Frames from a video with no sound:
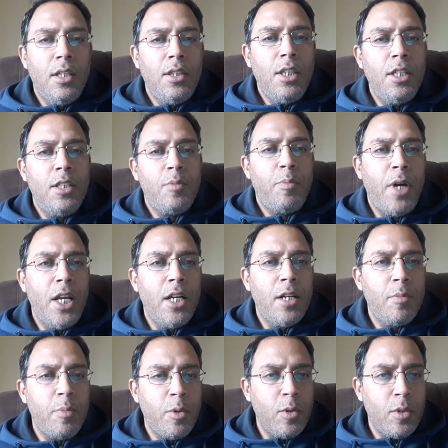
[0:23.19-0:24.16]
This
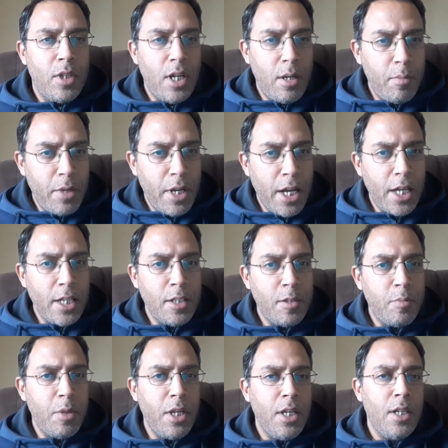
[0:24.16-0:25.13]
pilot program
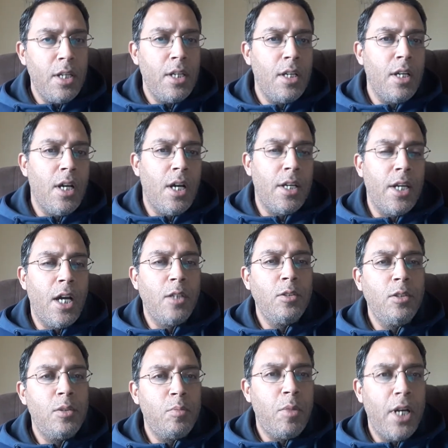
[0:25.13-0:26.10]
has been
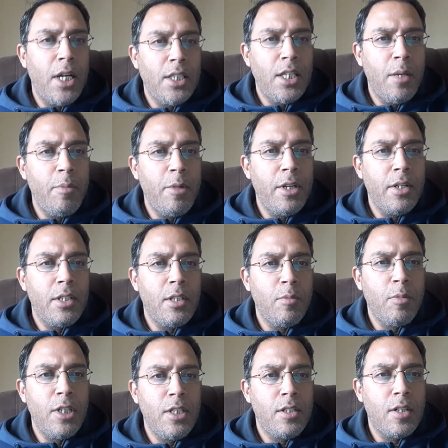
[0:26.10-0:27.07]
announced by the
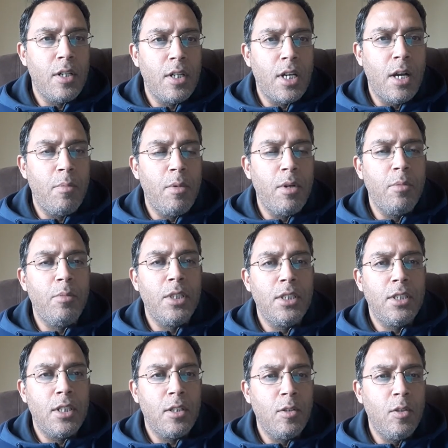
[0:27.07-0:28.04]
Immigration Minister a couple of
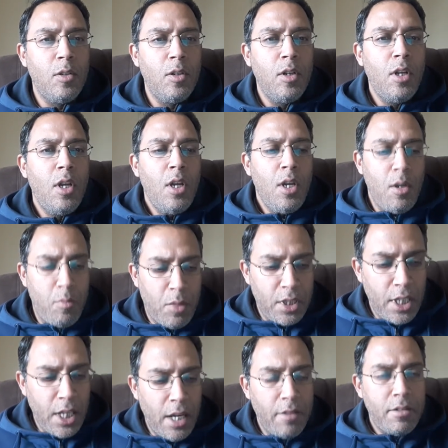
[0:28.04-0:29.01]
months ago,
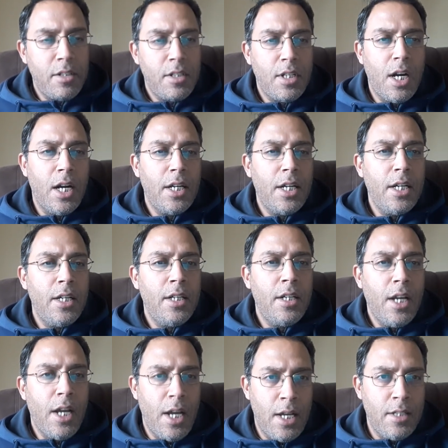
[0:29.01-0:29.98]
but they have
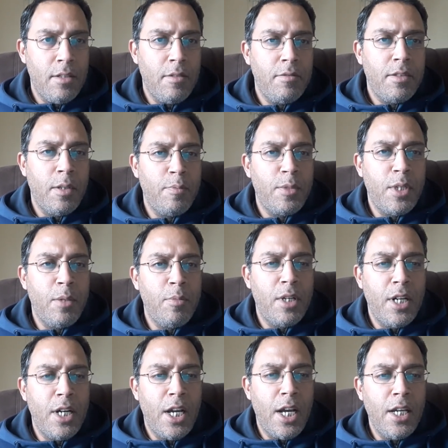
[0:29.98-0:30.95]
started as of
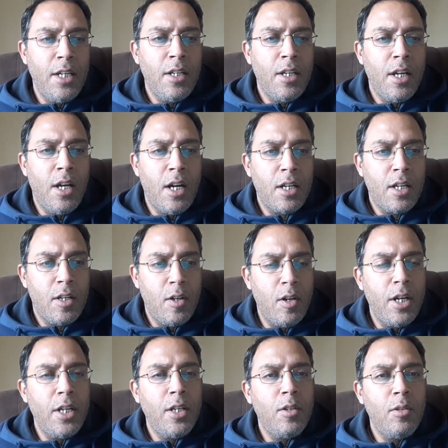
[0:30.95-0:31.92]
September 9.
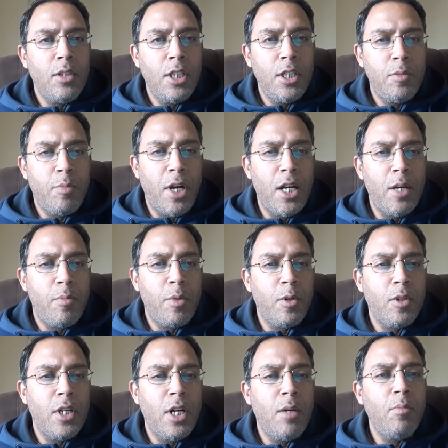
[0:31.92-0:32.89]
According to this pilot
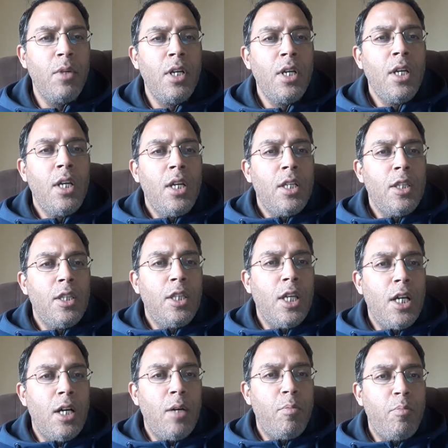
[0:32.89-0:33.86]
program,
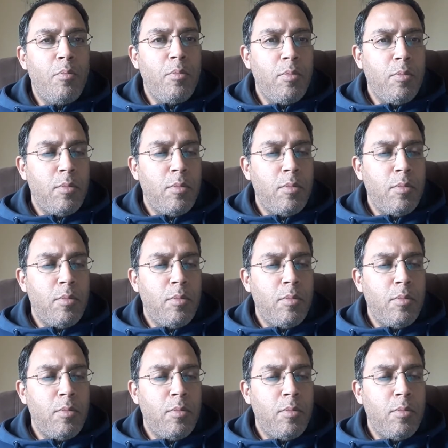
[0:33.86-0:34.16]
the